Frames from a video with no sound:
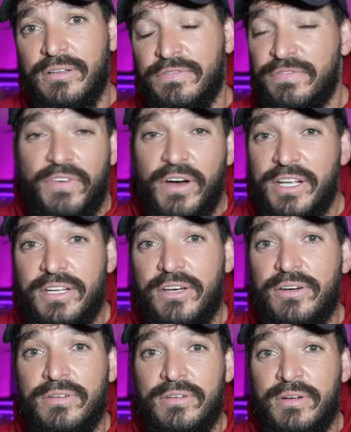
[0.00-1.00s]
Funny
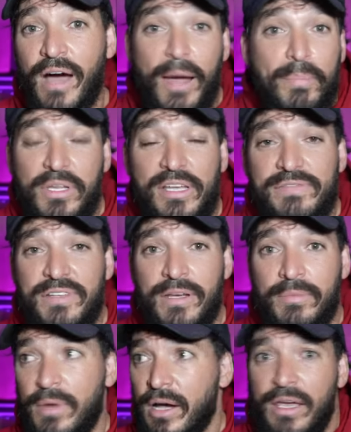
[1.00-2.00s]
dude. I believed in
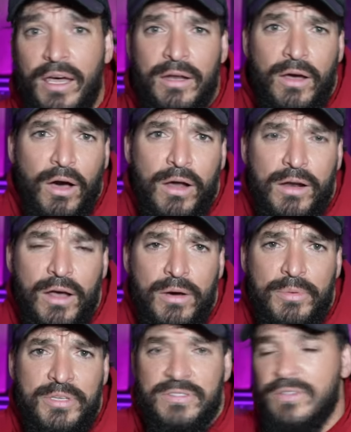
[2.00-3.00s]
him. Again, Haunted
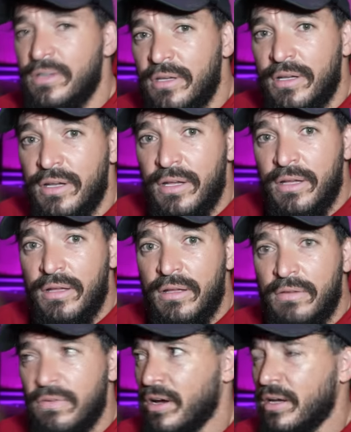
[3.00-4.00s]
Homies.
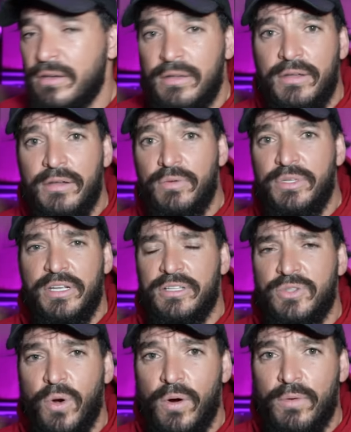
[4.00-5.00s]
Fucking, we did a
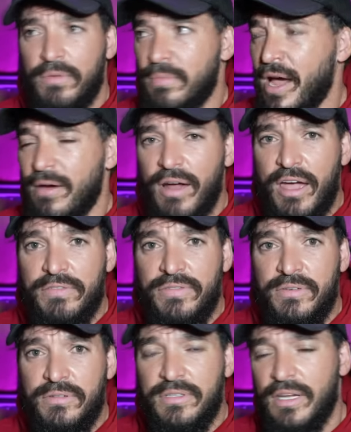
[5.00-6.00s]
tour with Matt
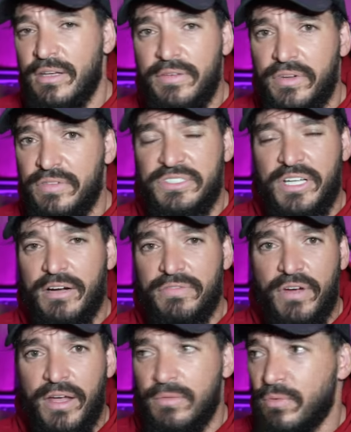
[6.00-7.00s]
Reif. Even if he's not our
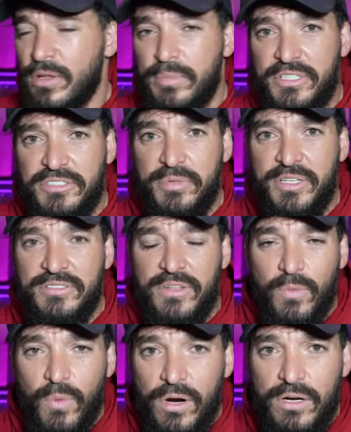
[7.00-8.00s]
friend, one of the biggest comedians in
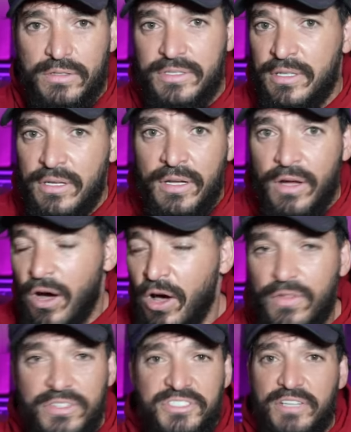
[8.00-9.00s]
the world.
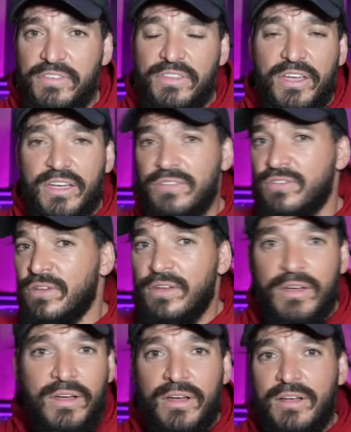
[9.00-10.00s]
All those different things.
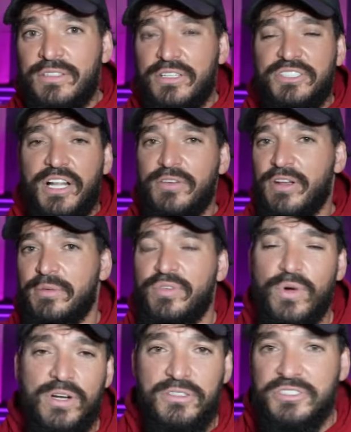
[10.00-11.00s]
It's accelerated. If you
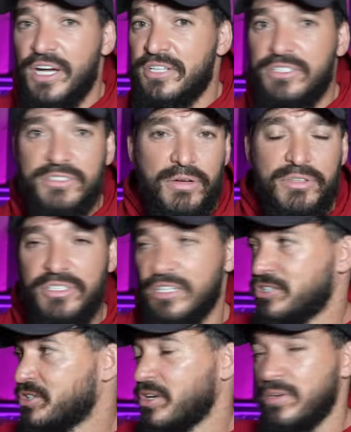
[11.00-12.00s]
want to do sketches, I'll be just
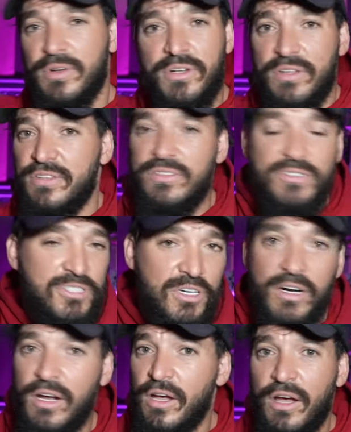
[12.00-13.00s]
like, sure, you want to do this?
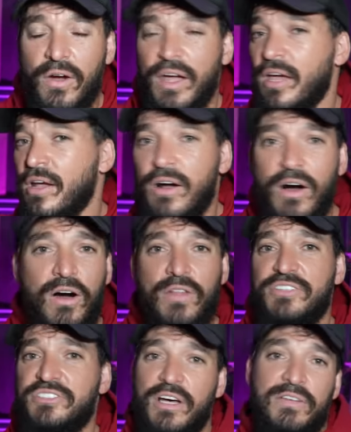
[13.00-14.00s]
Sure. Okay? All
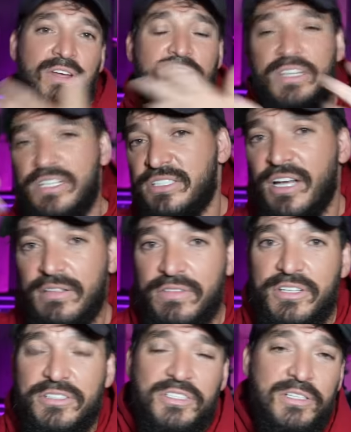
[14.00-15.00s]
this stuff. He's not in the
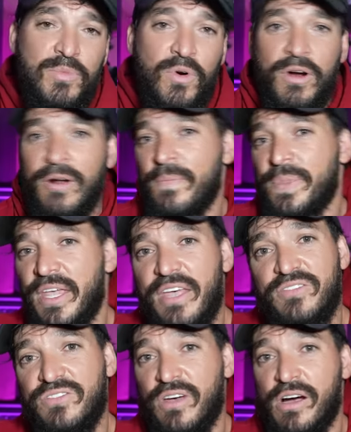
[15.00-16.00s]
videos anymore.
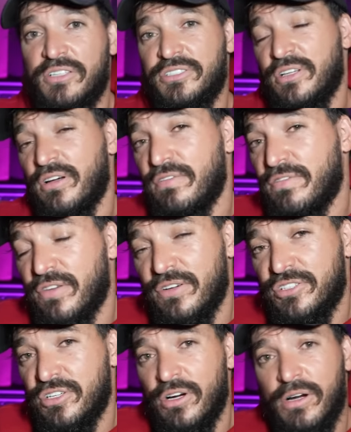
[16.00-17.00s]
It sucks, for
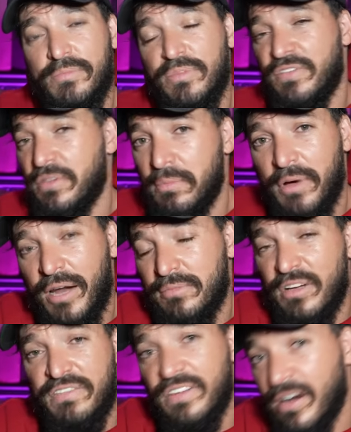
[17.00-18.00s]
sure. But from the bottom
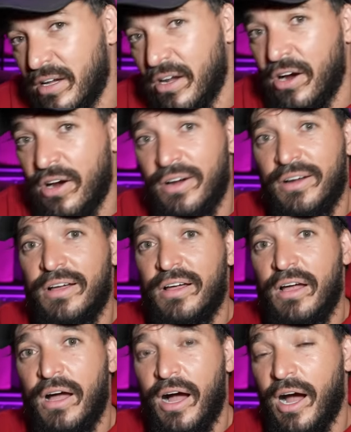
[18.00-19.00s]
of my fucking heart,
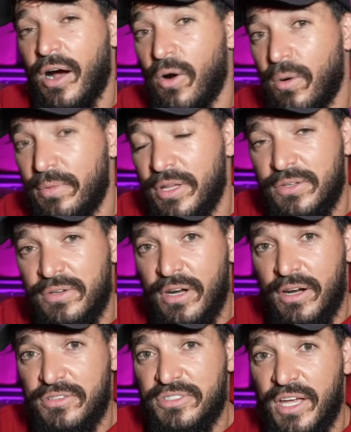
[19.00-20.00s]
I hope that you can
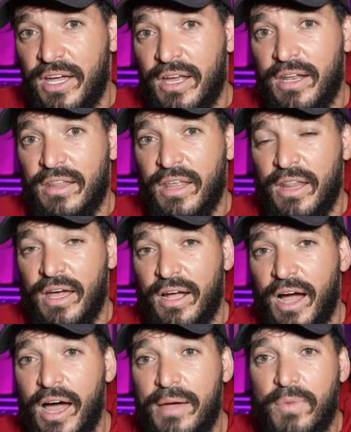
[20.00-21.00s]
understand that, like,
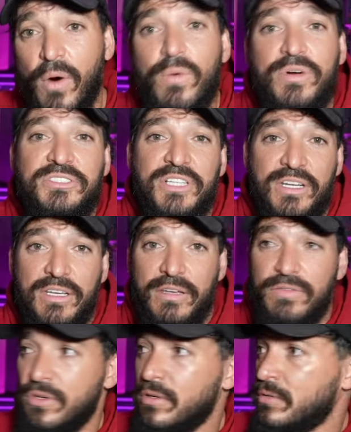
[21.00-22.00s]
I am always going to
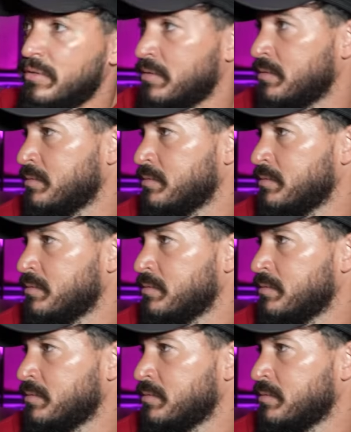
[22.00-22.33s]
give you,